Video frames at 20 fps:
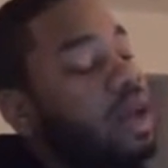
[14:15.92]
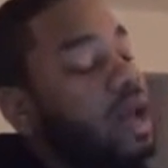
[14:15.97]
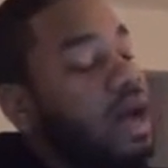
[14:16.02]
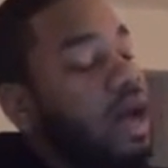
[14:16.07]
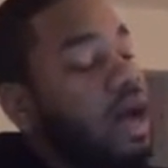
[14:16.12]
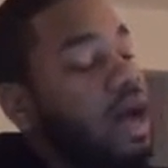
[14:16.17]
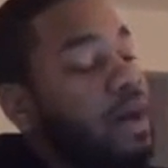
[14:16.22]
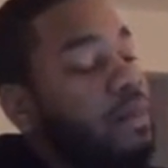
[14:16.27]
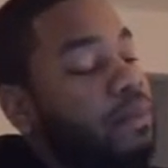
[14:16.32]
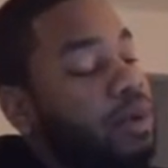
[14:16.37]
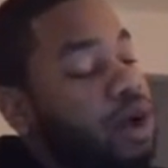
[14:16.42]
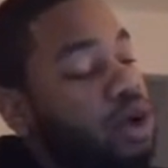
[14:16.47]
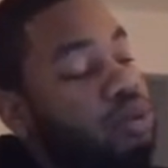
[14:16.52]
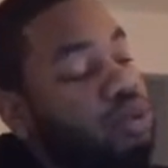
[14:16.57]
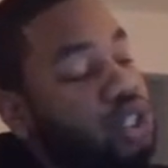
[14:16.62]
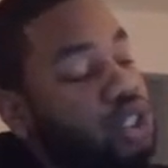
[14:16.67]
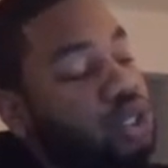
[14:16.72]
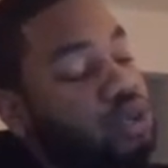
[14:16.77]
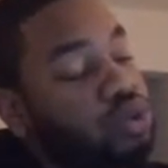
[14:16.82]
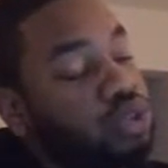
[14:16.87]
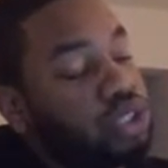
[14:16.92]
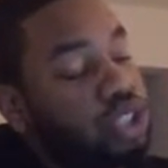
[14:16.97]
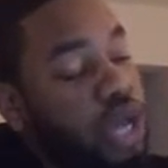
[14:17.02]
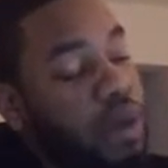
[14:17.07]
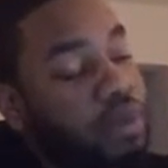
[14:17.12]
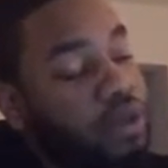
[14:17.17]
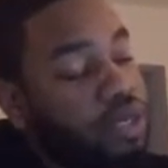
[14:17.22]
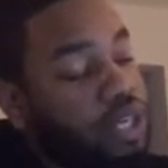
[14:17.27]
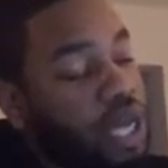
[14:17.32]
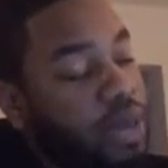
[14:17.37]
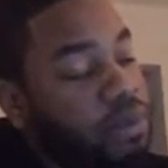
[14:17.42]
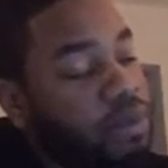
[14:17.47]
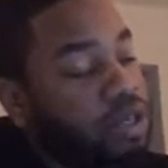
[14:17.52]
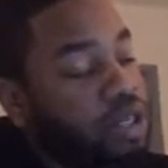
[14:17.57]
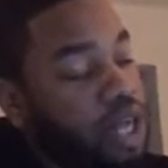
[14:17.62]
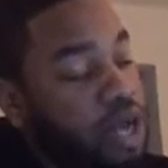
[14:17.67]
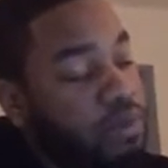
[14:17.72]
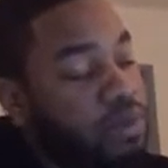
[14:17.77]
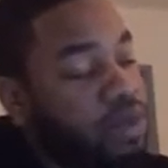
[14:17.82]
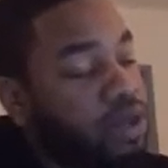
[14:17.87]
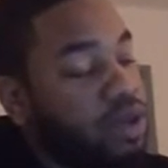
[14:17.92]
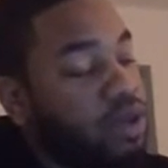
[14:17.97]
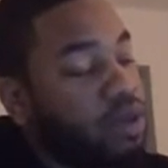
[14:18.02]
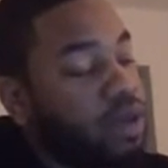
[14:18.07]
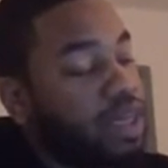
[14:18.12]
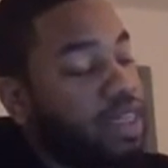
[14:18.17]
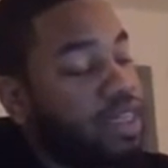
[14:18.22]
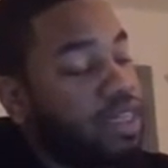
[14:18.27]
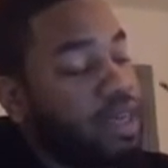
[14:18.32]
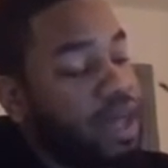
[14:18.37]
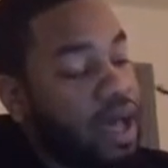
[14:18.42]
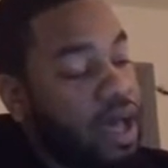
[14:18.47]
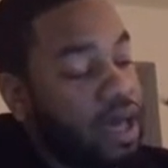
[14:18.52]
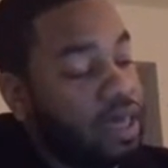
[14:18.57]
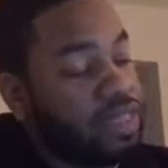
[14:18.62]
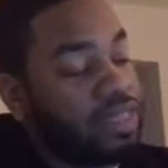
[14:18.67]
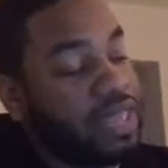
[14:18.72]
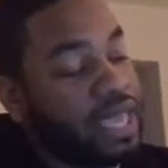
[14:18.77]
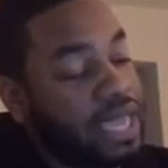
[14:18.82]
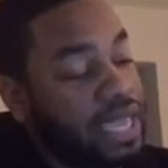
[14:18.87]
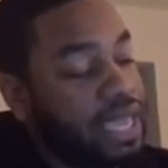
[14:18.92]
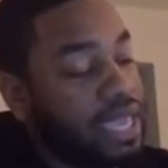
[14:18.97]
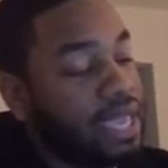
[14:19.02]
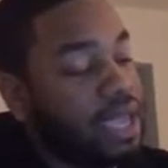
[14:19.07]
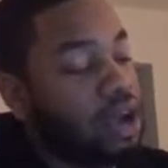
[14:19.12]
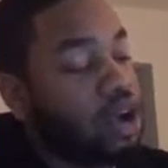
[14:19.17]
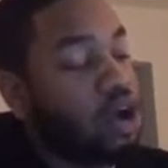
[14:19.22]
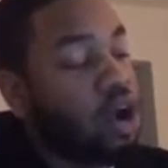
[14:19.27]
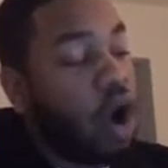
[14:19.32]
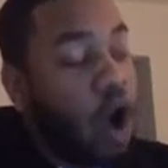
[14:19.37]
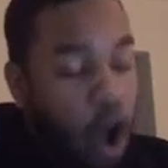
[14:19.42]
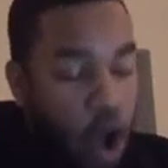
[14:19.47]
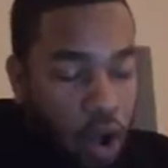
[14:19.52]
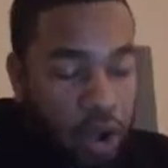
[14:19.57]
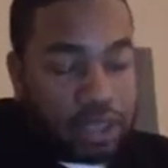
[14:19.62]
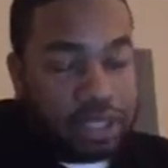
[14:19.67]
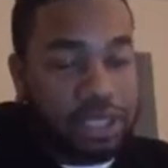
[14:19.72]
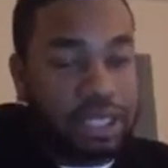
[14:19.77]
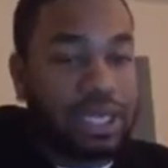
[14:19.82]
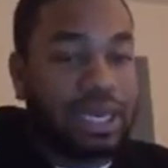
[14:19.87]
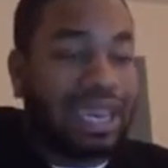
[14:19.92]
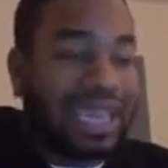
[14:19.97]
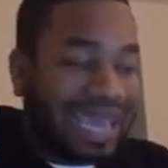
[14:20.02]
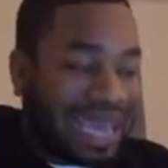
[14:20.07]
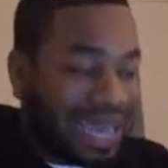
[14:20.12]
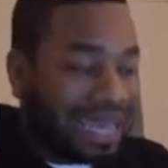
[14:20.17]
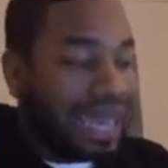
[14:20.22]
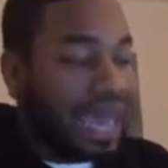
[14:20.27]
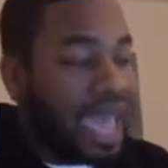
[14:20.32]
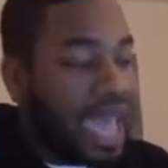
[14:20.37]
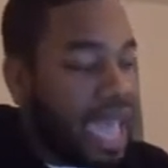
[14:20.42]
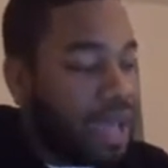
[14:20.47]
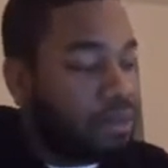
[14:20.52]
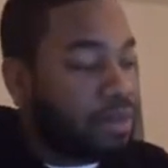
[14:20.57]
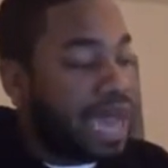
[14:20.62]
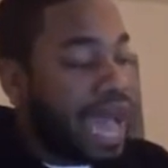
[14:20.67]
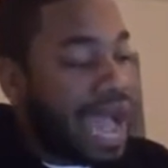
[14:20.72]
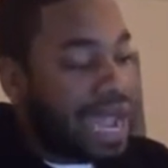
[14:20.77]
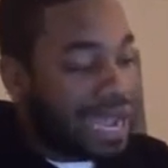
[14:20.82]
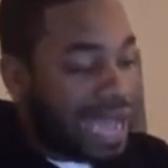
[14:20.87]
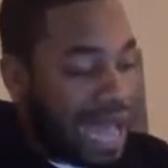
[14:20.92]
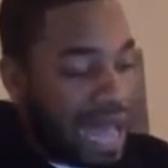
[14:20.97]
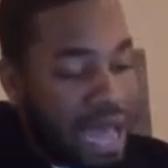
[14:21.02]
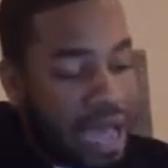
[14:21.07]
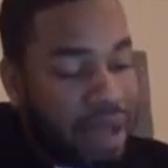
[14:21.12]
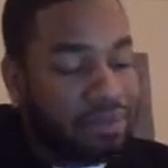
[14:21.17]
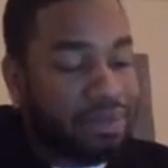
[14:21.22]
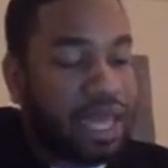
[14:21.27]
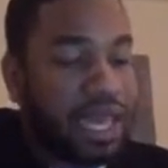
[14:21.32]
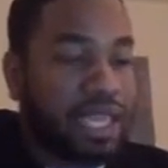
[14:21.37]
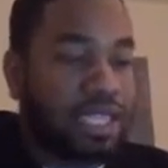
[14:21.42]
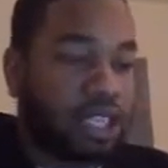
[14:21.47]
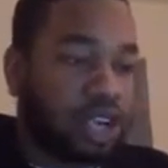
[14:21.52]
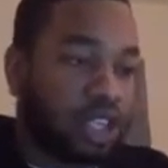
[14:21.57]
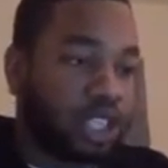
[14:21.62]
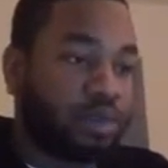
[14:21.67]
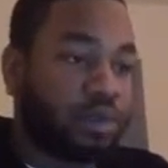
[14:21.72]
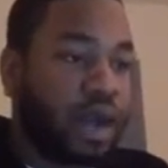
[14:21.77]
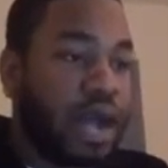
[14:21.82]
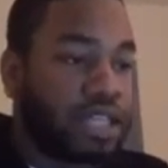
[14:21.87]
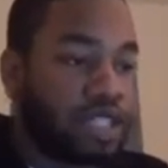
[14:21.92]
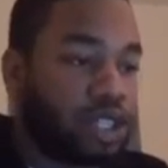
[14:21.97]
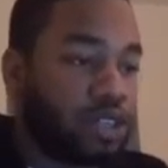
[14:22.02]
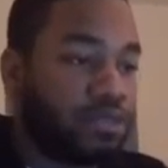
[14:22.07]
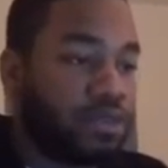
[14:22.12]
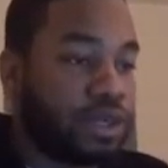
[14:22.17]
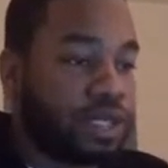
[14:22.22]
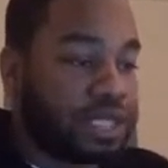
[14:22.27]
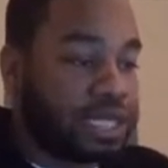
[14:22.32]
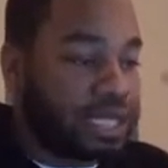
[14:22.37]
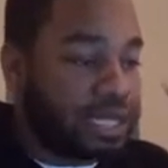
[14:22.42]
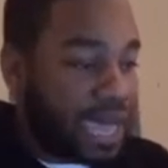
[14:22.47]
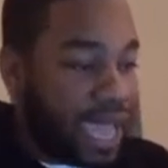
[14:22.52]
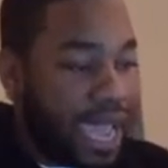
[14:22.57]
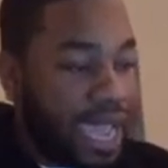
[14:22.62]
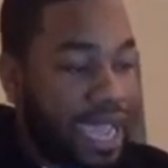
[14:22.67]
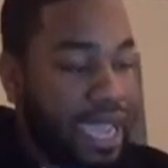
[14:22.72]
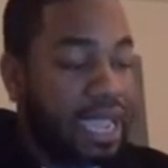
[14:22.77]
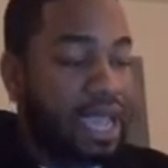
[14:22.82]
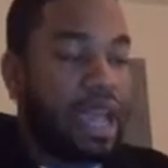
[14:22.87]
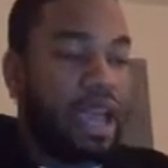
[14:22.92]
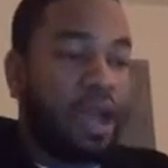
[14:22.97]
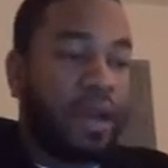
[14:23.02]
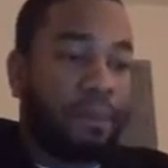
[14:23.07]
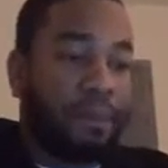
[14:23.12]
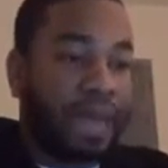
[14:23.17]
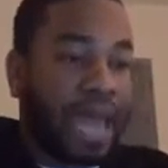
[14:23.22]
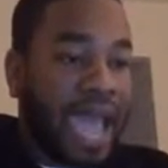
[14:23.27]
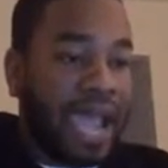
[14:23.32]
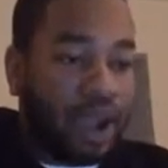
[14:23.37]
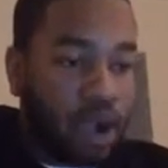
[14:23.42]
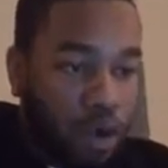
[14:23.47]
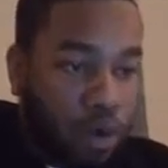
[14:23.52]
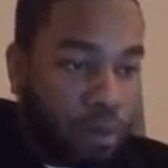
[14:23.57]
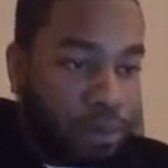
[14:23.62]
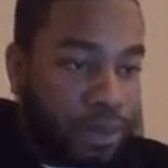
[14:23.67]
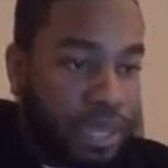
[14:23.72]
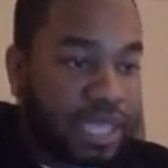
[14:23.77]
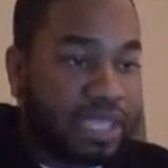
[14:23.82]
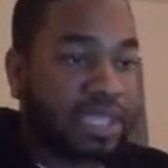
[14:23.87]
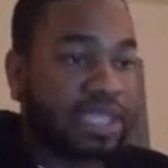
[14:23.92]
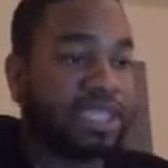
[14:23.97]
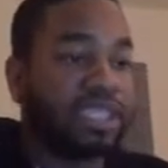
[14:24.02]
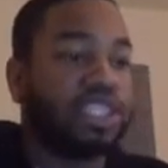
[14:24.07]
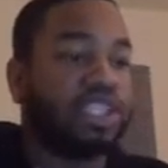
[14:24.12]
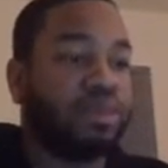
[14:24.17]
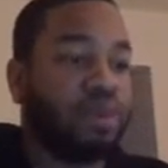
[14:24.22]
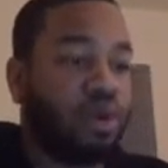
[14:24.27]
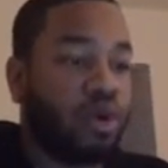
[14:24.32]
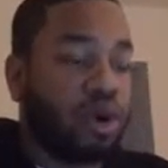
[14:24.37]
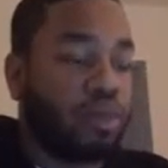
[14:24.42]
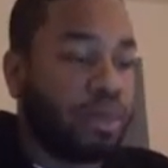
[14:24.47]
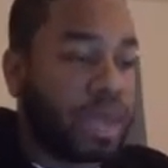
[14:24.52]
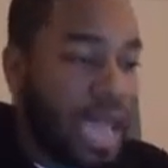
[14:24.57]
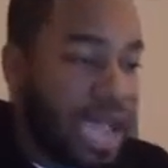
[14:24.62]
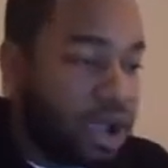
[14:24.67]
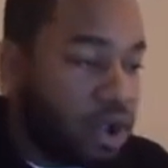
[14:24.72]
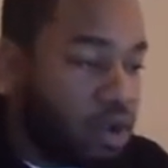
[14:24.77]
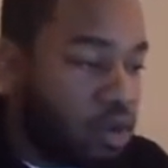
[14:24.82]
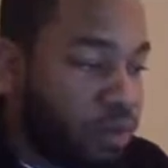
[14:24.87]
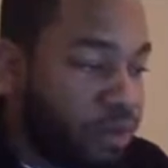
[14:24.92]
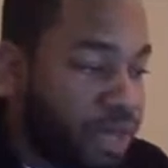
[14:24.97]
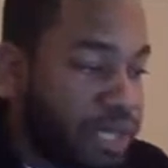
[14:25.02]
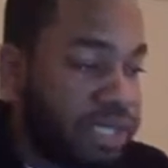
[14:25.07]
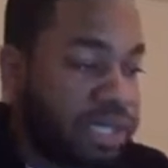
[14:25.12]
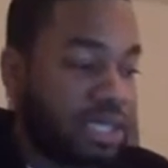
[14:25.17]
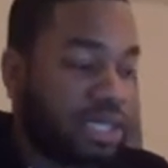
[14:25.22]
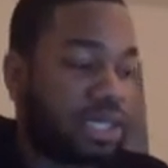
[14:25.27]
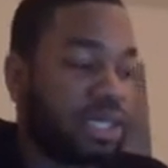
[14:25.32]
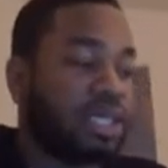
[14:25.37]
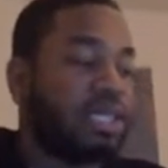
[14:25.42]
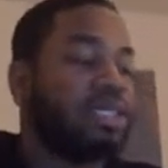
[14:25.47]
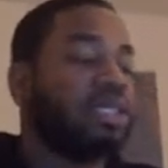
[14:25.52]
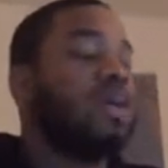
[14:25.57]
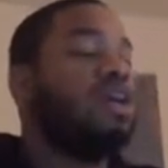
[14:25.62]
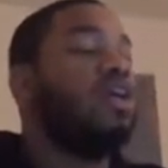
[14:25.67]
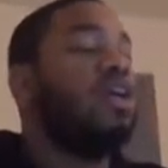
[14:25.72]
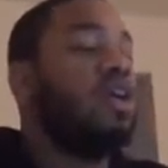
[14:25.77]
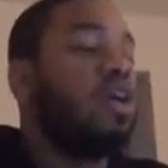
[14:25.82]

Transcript: Go to www.theaustincollab.com. That is our sponsor for today. Black-owned business. Support black-owned businesses.